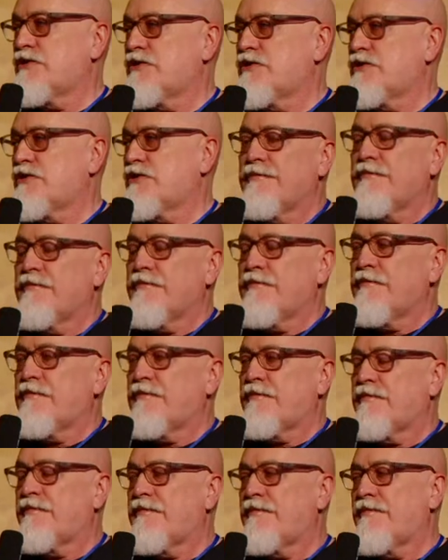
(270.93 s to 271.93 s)

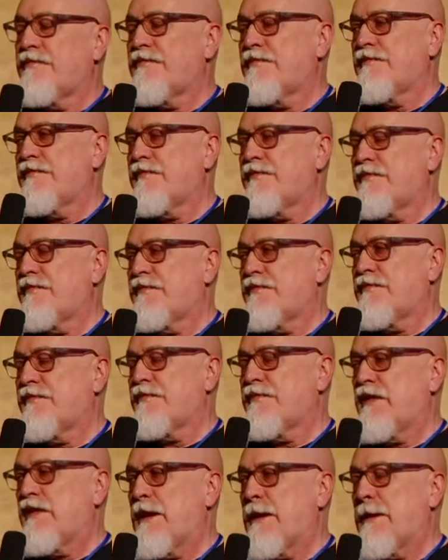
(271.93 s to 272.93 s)

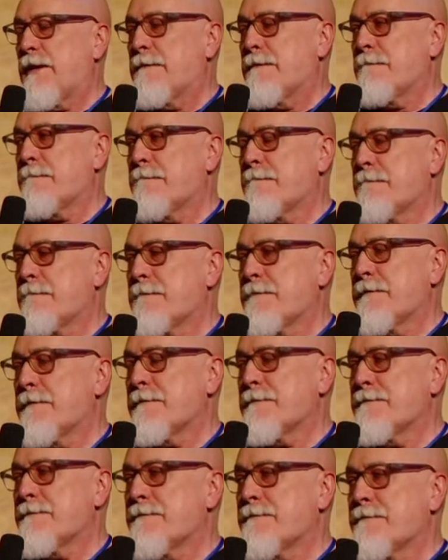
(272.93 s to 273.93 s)

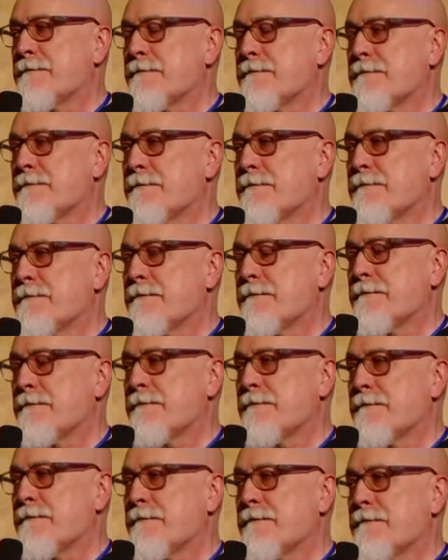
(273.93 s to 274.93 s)

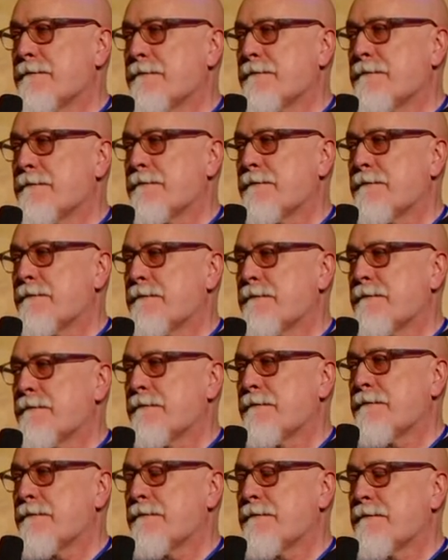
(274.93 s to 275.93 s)

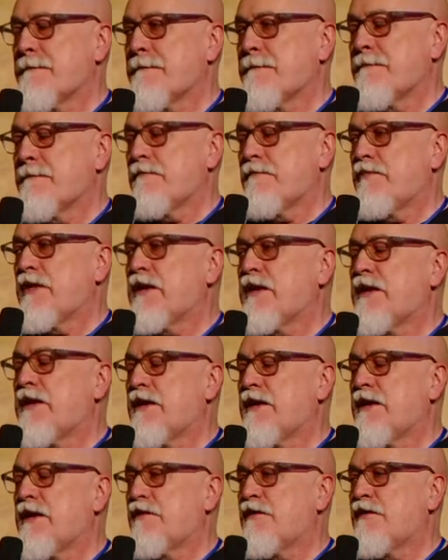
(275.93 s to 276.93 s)

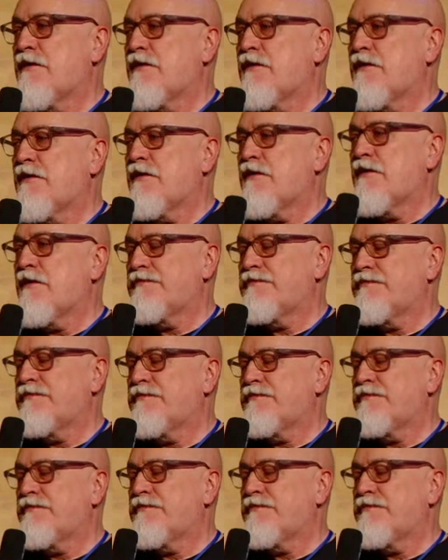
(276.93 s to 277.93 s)

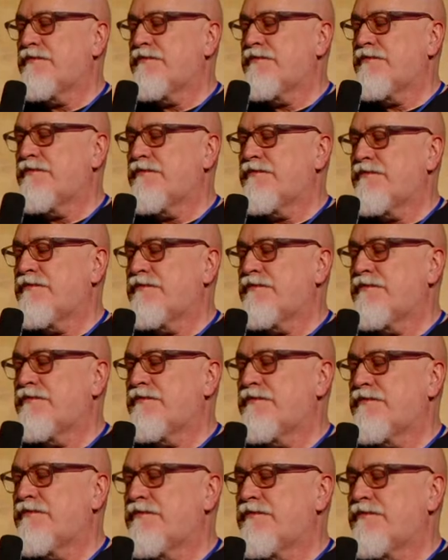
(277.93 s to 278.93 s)
No words are spoken by the person on screen.